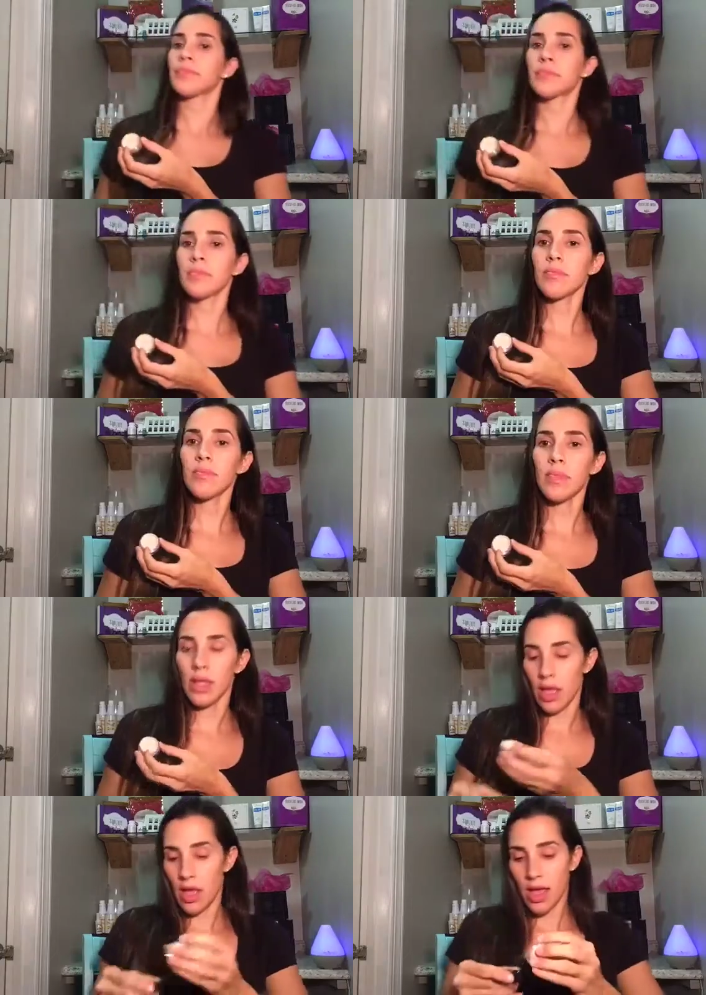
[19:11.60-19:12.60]

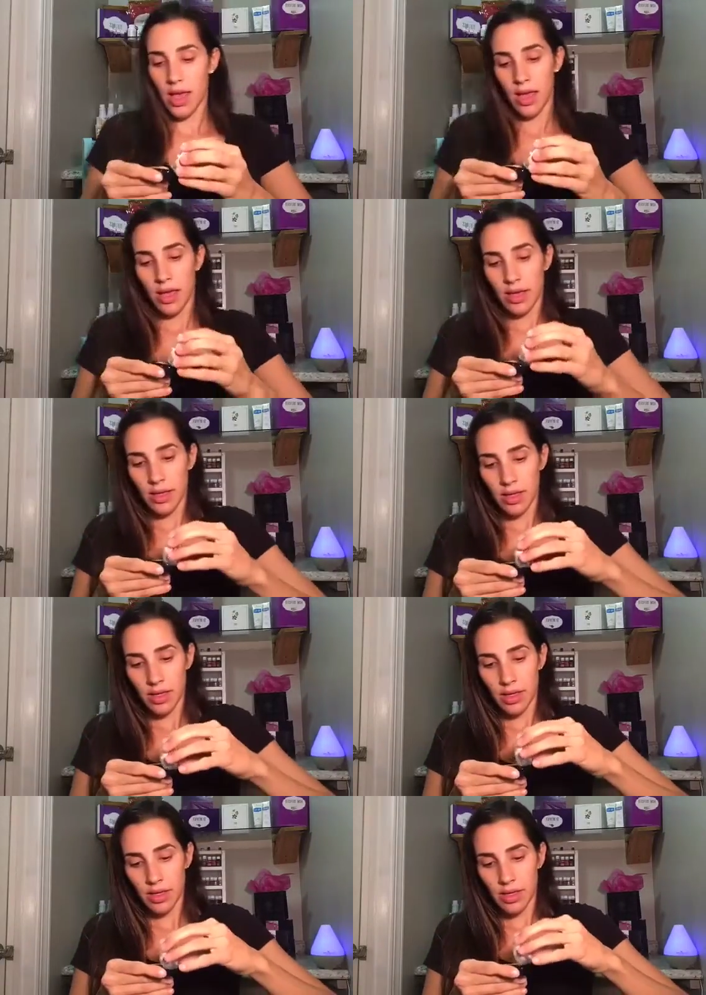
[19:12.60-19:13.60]

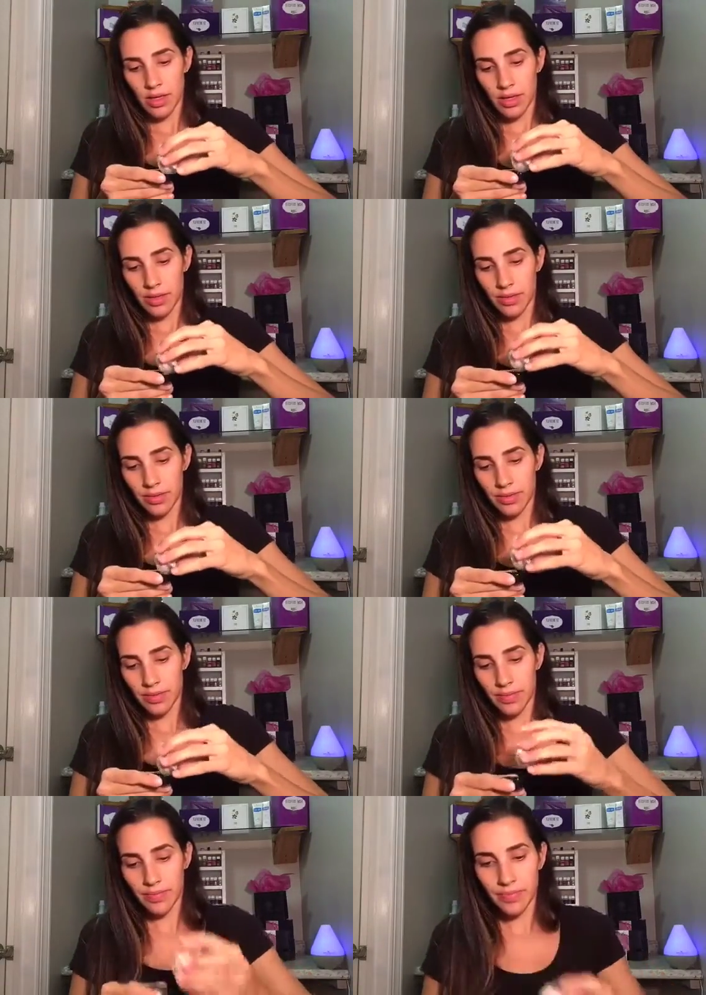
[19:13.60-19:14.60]

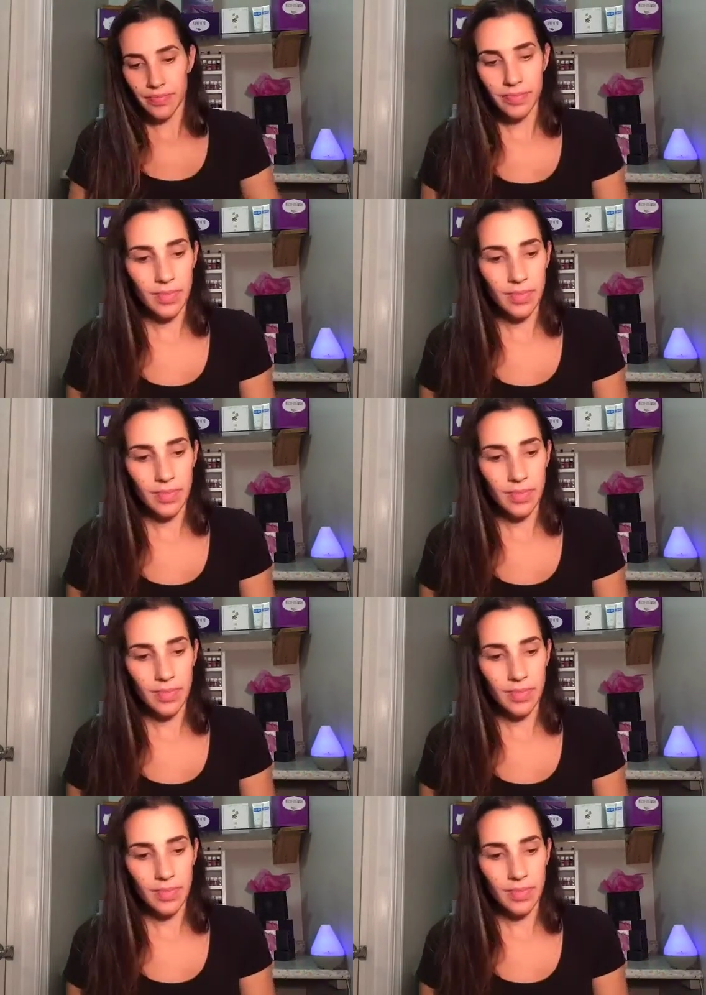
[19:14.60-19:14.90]
No one is speaking in this clip.